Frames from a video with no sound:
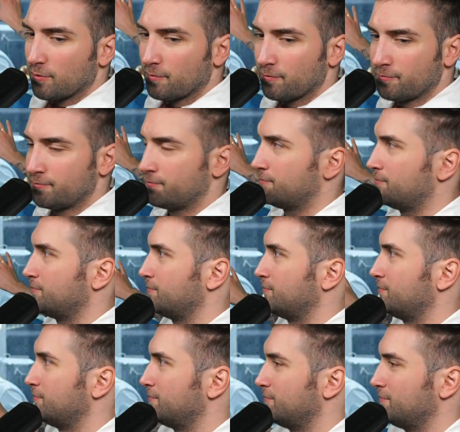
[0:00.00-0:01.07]

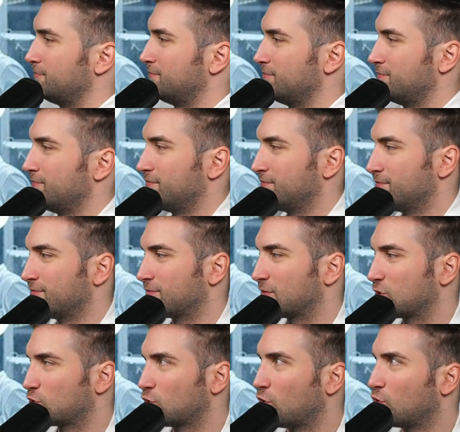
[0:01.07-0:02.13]
Mmm,
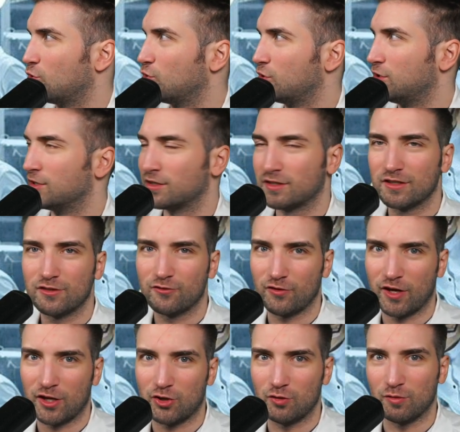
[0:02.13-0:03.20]
so good.
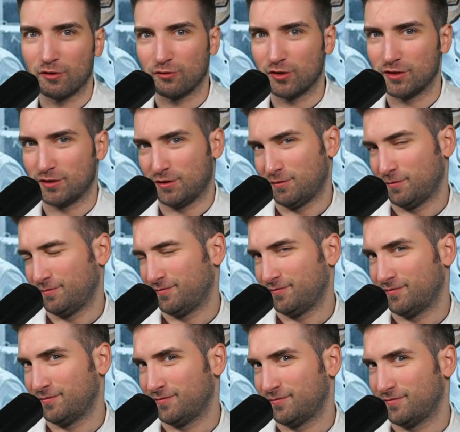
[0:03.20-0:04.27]
Thank you, my friends.
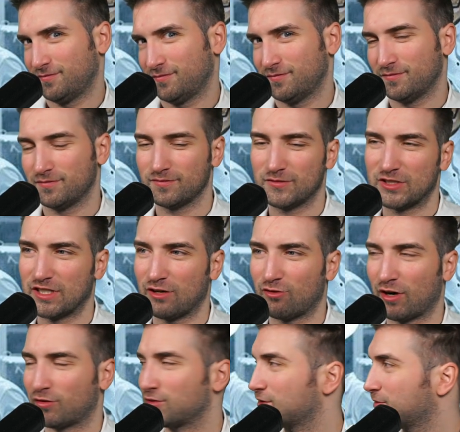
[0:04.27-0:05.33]
See you
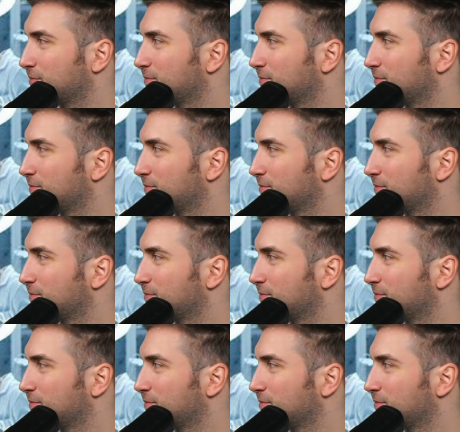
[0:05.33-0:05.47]
around.